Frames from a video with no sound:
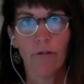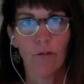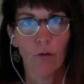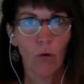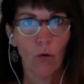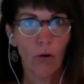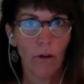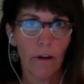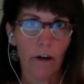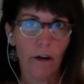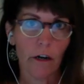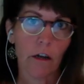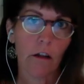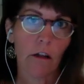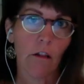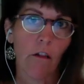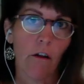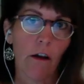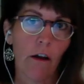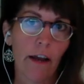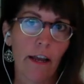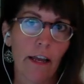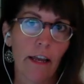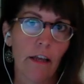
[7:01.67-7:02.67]
for their
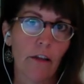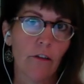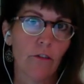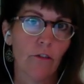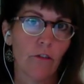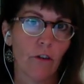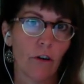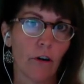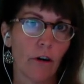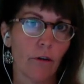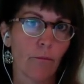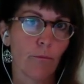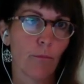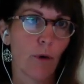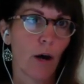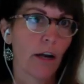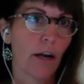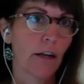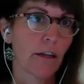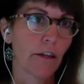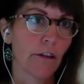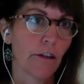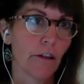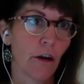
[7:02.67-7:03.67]
clients, they're
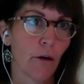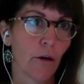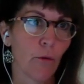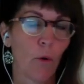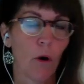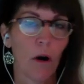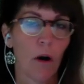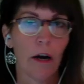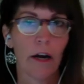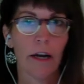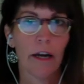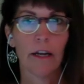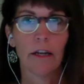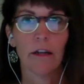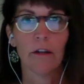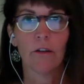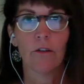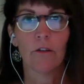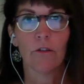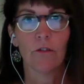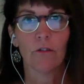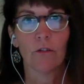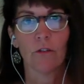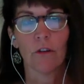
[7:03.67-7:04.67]
bottling their
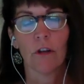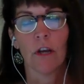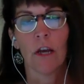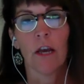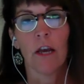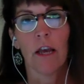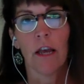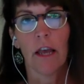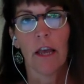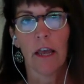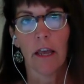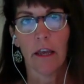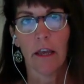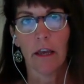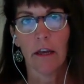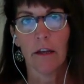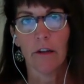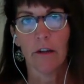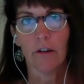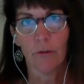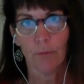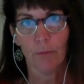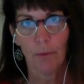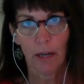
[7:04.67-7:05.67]
wines,
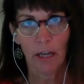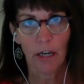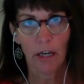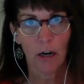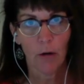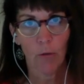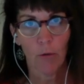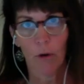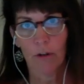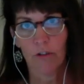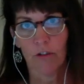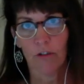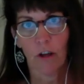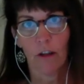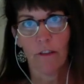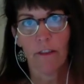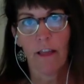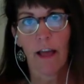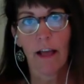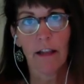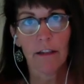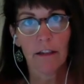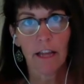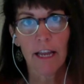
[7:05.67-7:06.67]
and depending on what's on
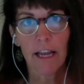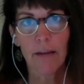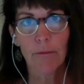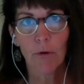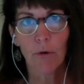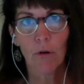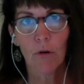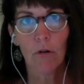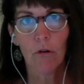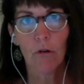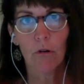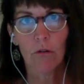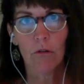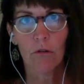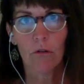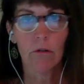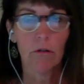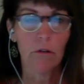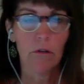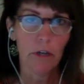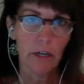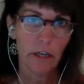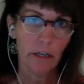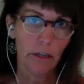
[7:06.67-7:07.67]
that label,
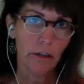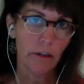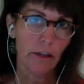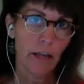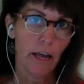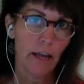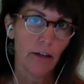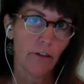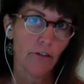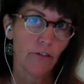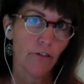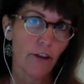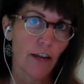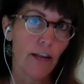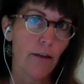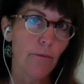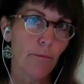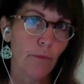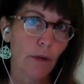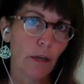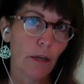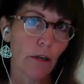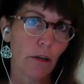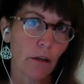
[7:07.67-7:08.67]
in that
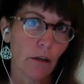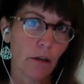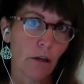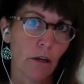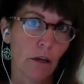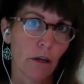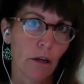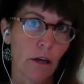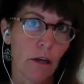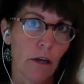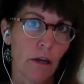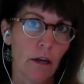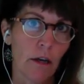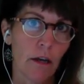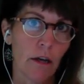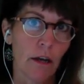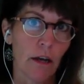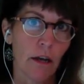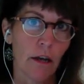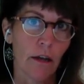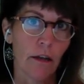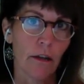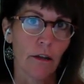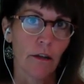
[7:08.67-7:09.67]
statement,
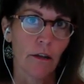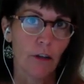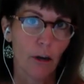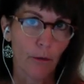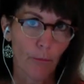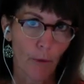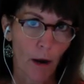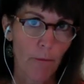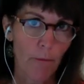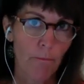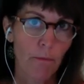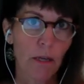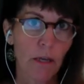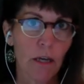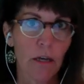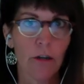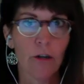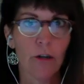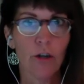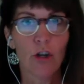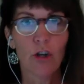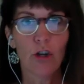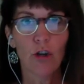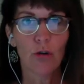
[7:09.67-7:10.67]
there might be a
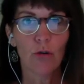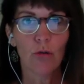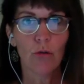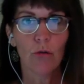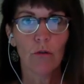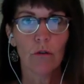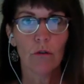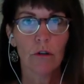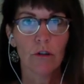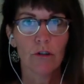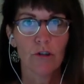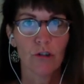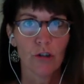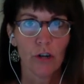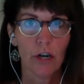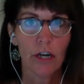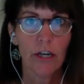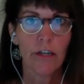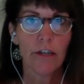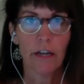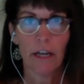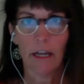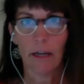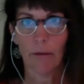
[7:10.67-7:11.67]
new
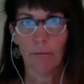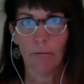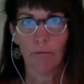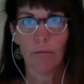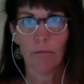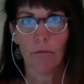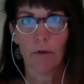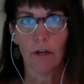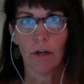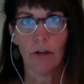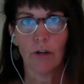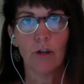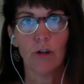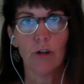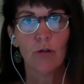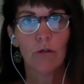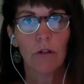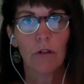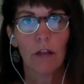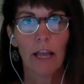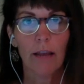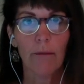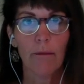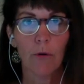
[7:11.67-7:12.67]
trade name, a new
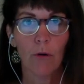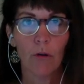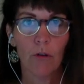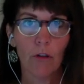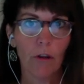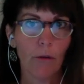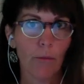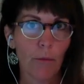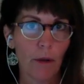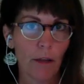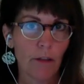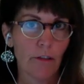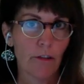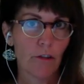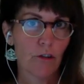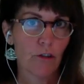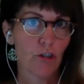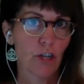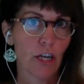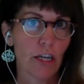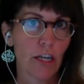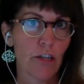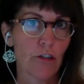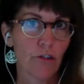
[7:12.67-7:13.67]
label. They made the
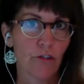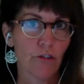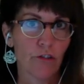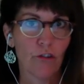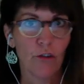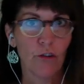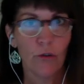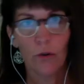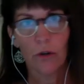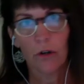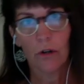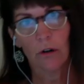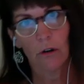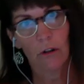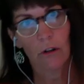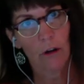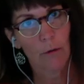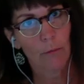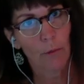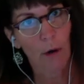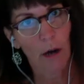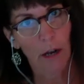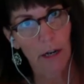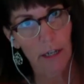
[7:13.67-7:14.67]
changes to it, or they're
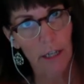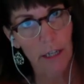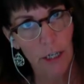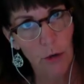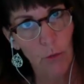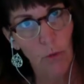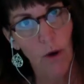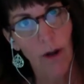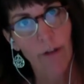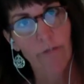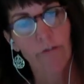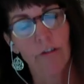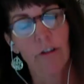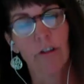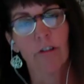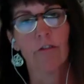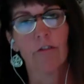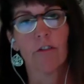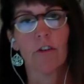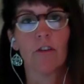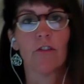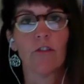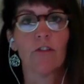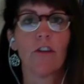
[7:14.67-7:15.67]
bottling a wine for the
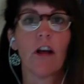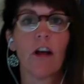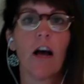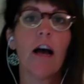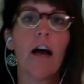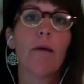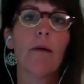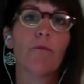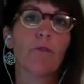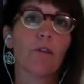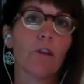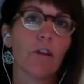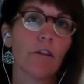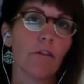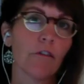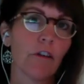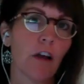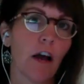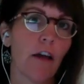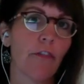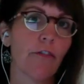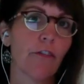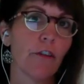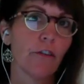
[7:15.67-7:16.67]
first time, so they've
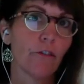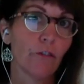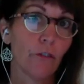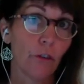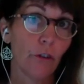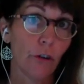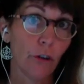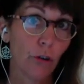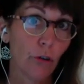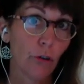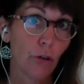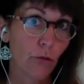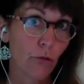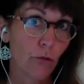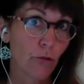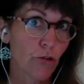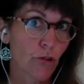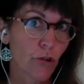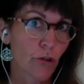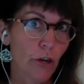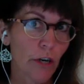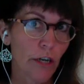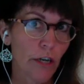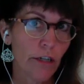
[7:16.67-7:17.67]
got this new
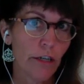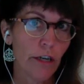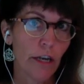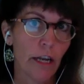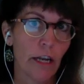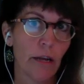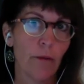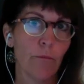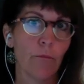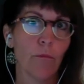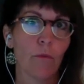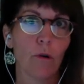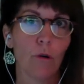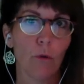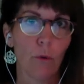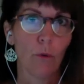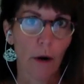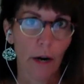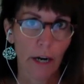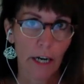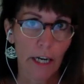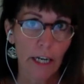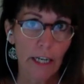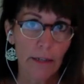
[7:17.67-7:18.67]
trade name,
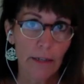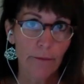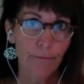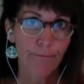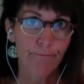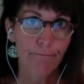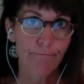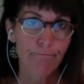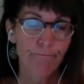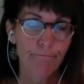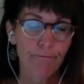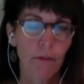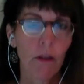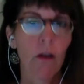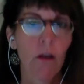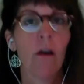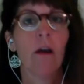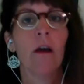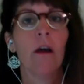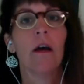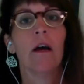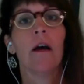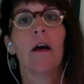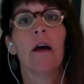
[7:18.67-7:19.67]
right?
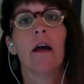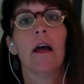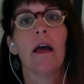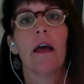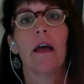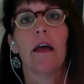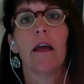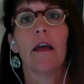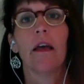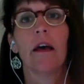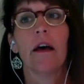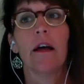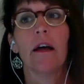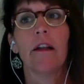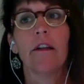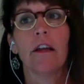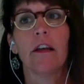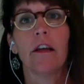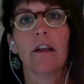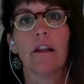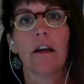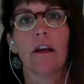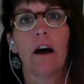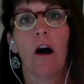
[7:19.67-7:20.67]
And
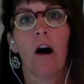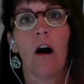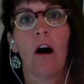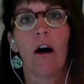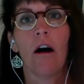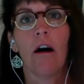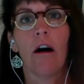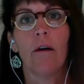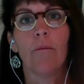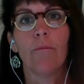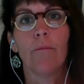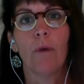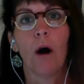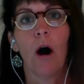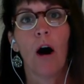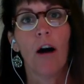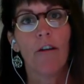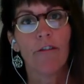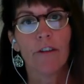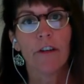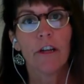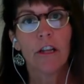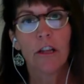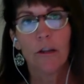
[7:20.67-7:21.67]

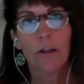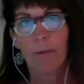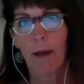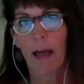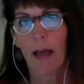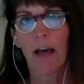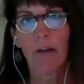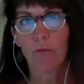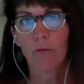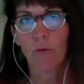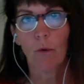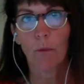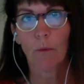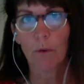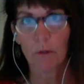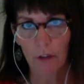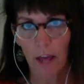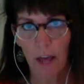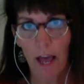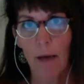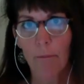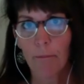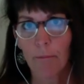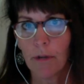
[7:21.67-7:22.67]
often in the past, what was
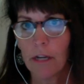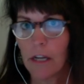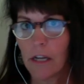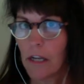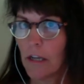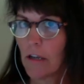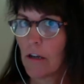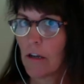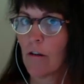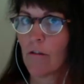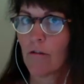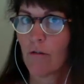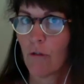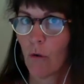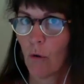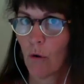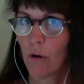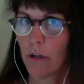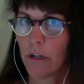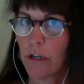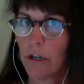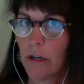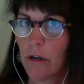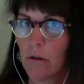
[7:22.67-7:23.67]
happening for
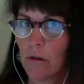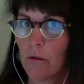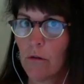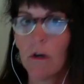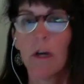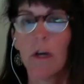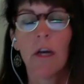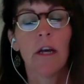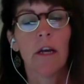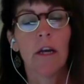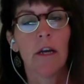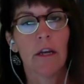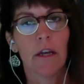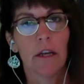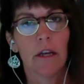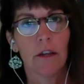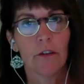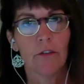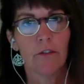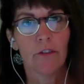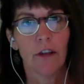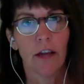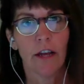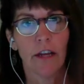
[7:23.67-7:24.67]
you
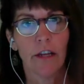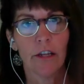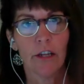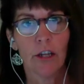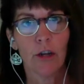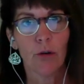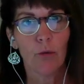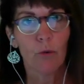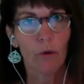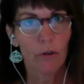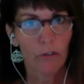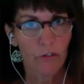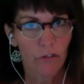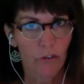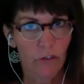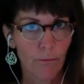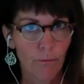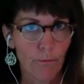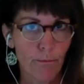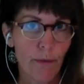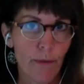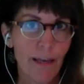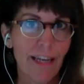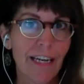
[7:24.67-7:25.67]
is that you were
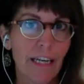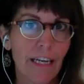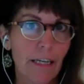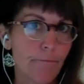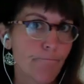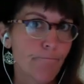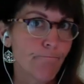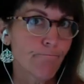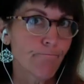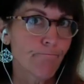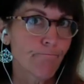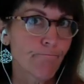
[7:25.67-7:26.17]
submitting